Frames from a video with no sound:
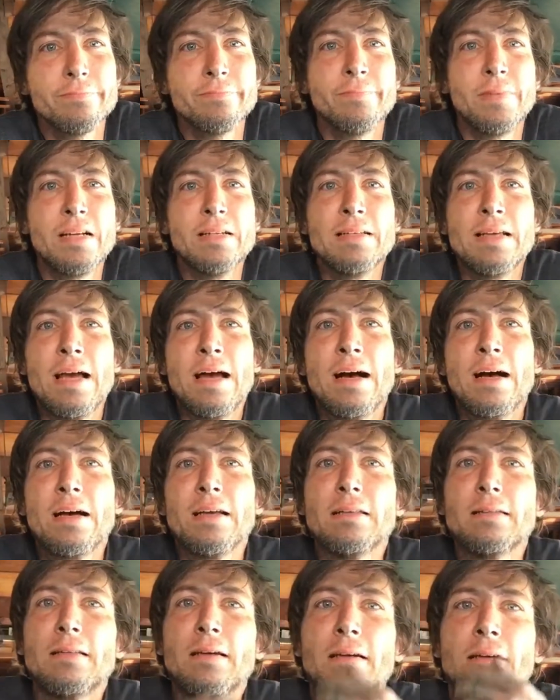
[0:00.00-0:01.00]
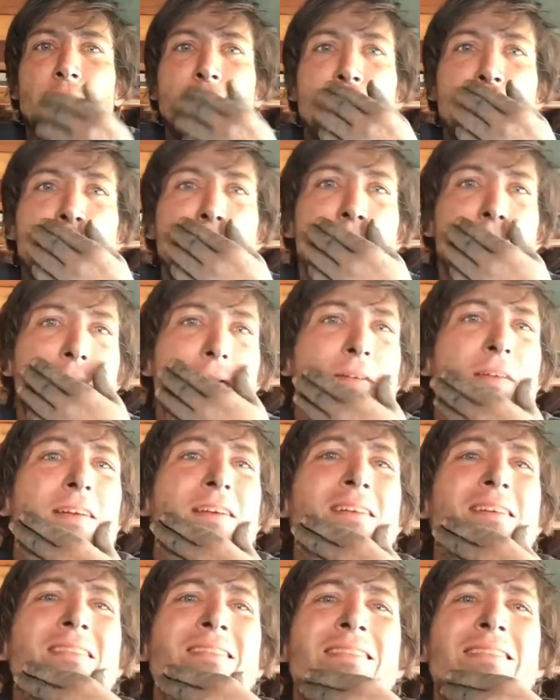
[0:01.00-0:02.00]
my dad's
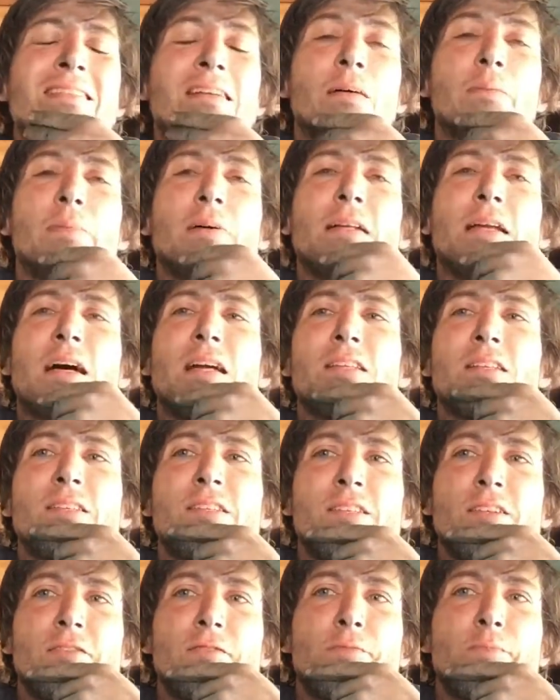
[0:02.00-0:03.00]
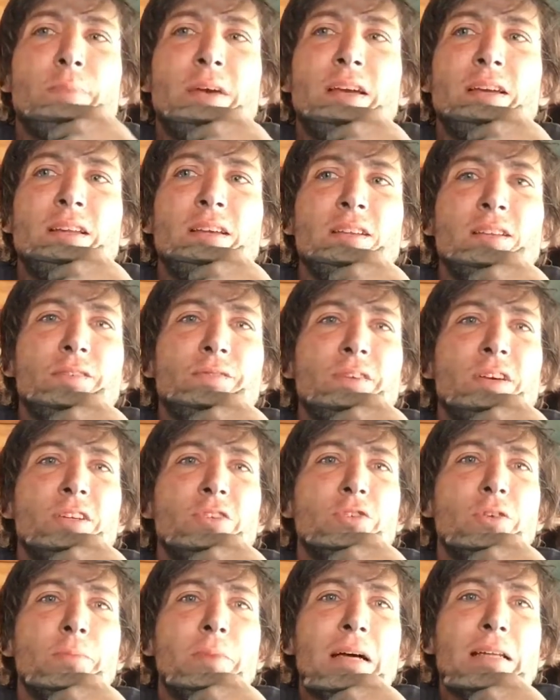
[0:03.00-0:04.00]
a self-made
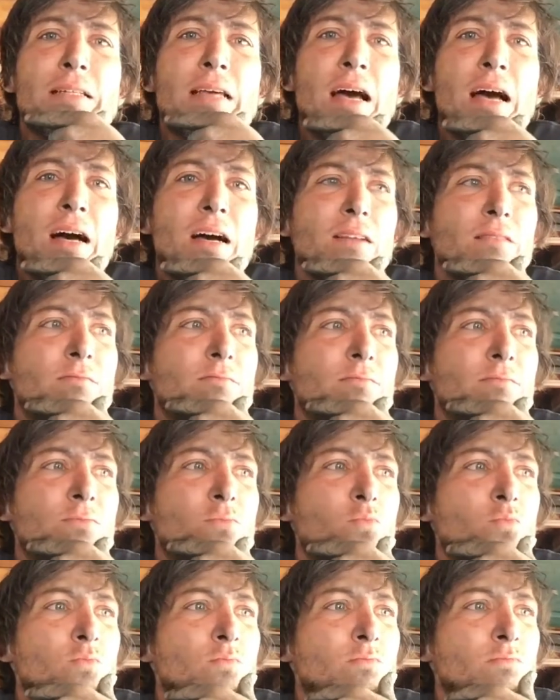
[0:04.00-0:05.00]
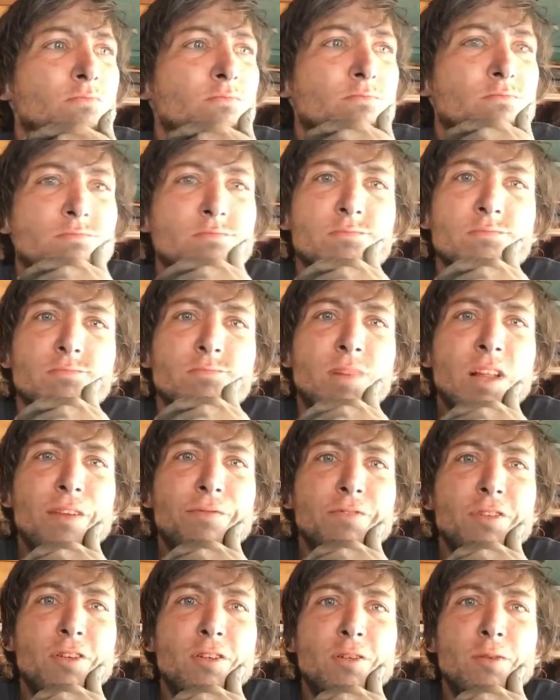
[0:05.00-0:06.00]
individual. My dad
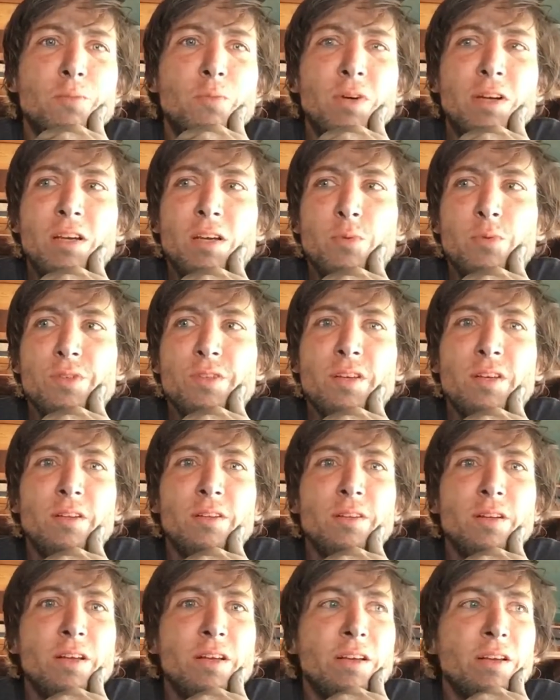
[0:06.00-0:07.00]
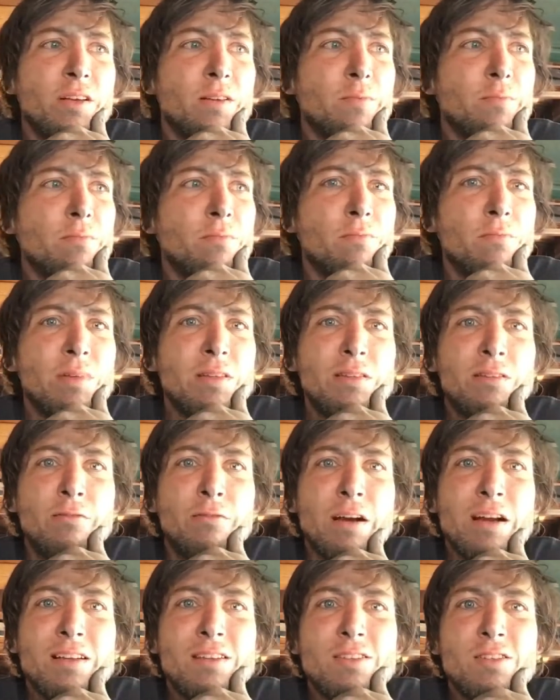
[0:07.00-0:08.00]
left home when he was in
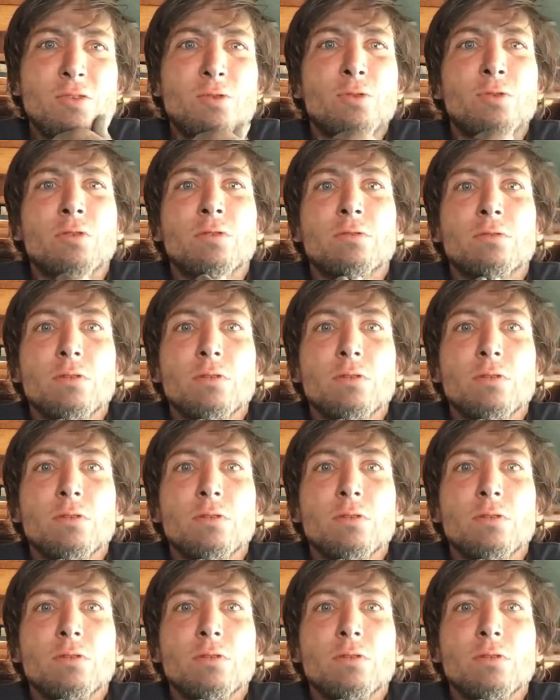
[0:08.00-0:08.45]
mid-grade school.